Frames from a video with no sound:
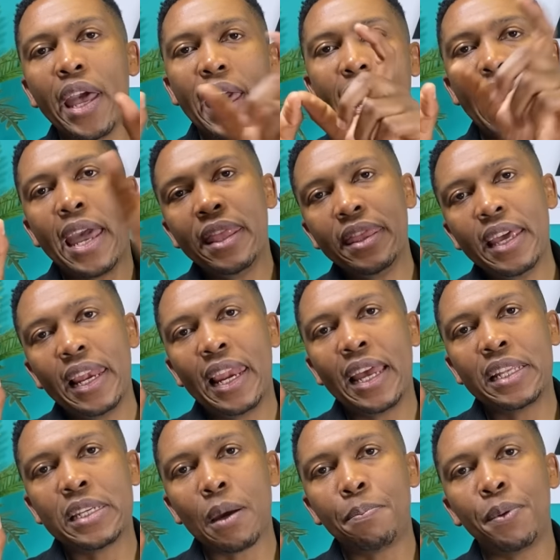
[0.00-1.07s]
and the
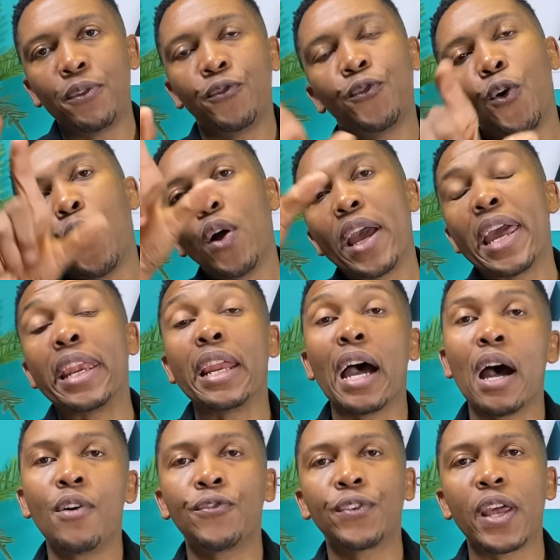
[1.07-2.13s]
letter before and
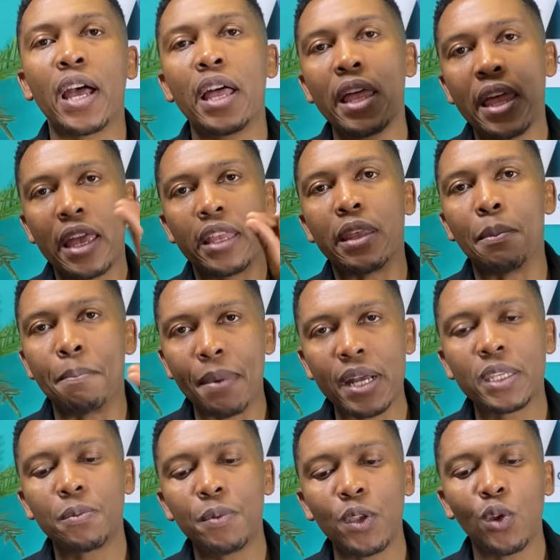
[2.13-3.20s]
after, there
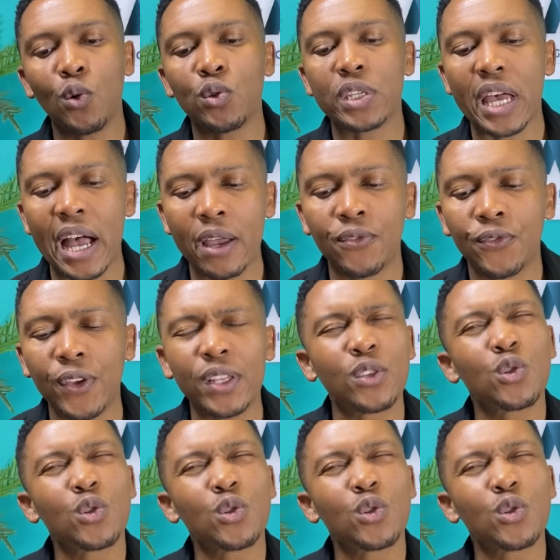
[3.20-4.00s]
must be those hyphens.